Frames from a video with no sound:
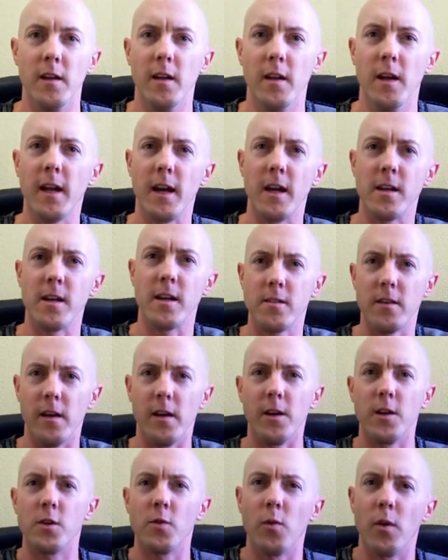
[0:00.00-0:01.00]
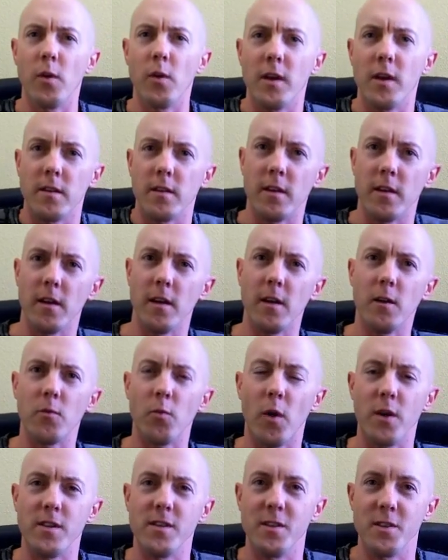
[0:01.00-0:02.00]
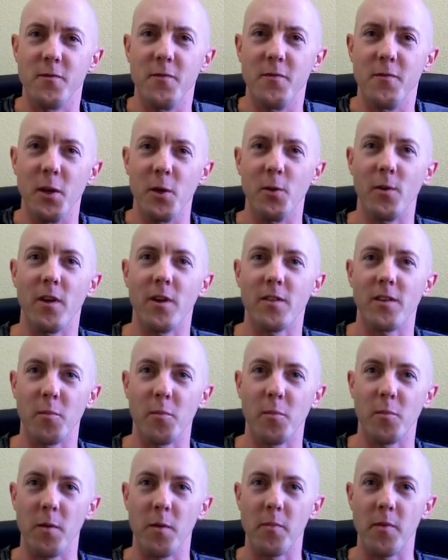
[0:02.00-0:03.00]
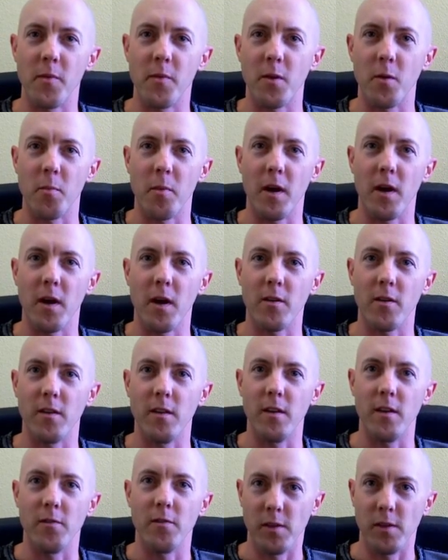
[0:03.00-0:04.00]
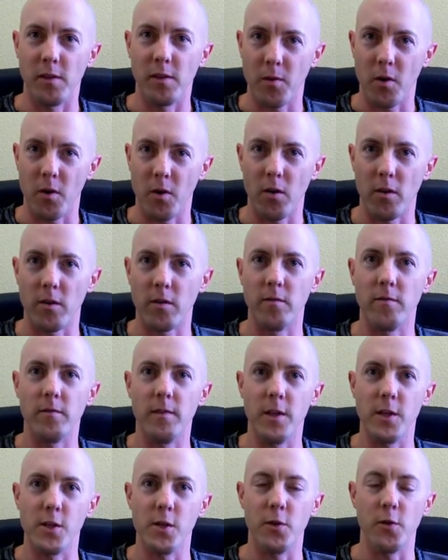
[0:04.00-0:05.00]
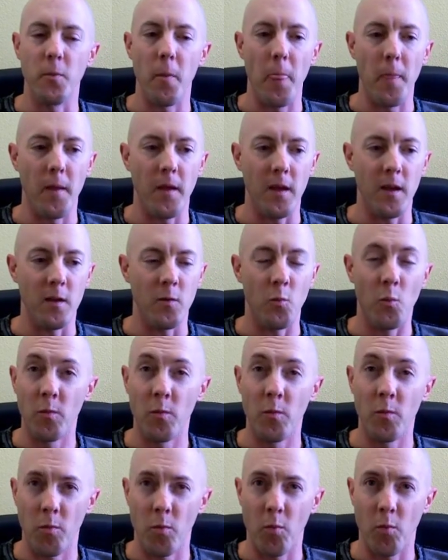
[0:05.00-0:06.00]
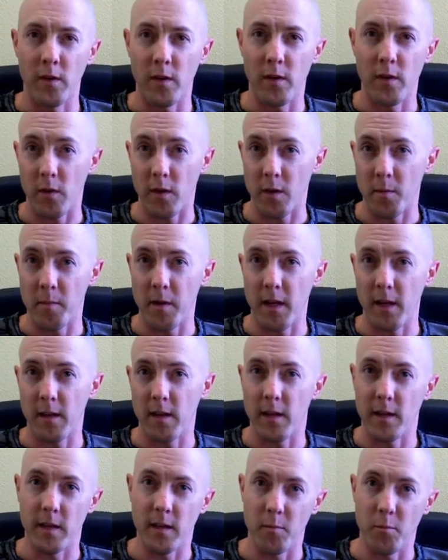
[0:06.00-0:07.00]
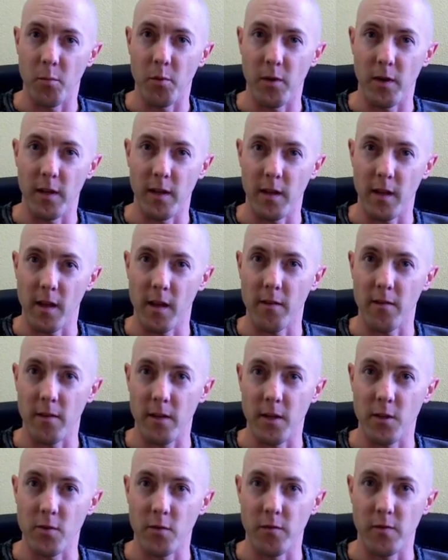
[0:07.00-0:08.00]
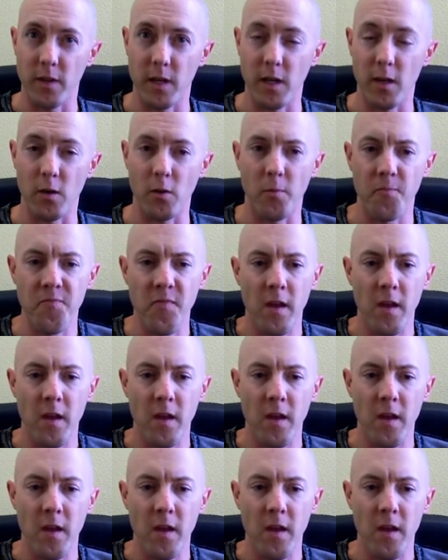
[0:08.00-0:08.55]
Hey guys, I just realized that watching this video that I was going to put up there about the flipped card issue, and one more point I wanted to make that I didn't put into that initial video